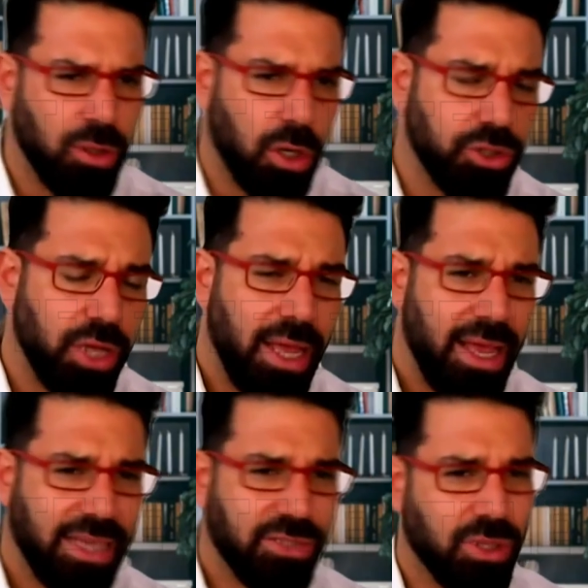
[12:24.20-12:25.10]
By and large,
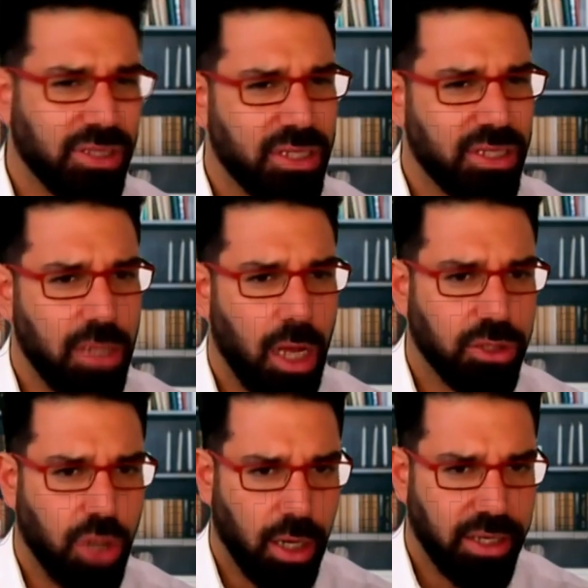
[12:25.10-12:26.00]
Israel does
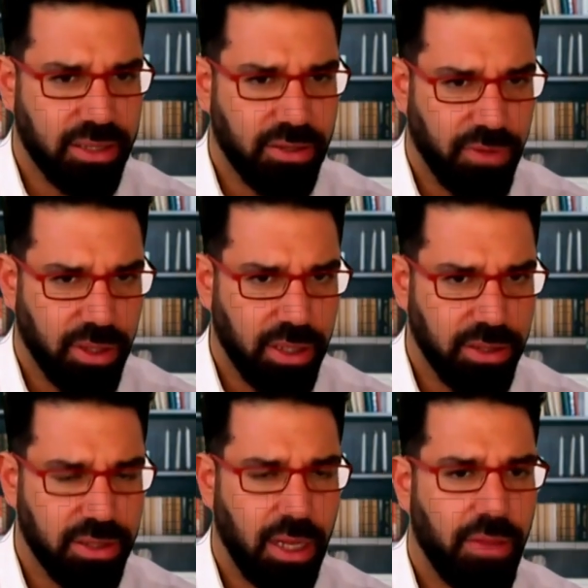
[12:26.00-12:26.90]
not target
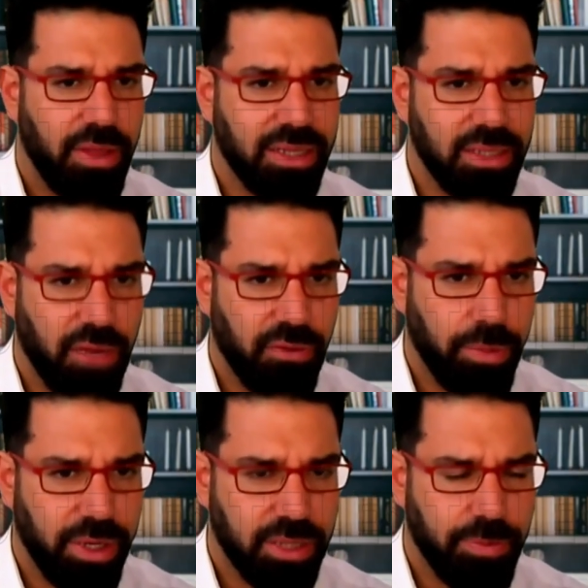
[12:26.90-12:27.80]
civilians. That has
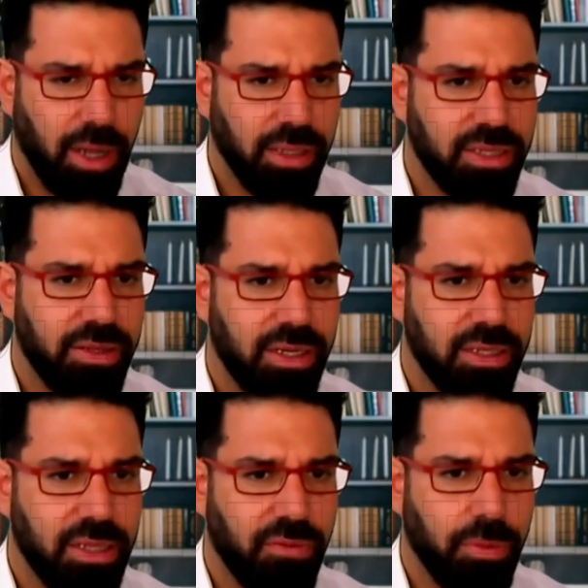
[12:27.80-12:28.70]
never been its policy.
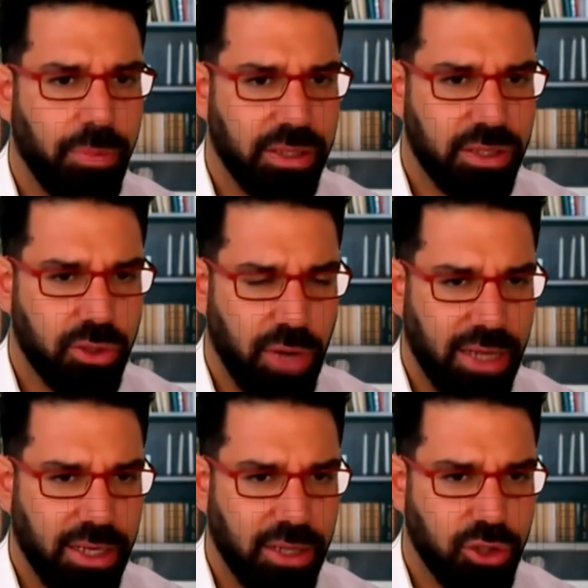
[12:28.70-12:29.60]
That has never been its
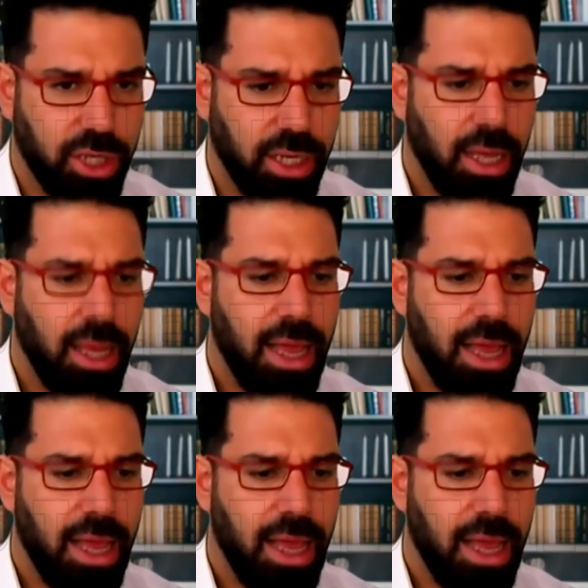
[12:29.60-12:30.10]
strategy.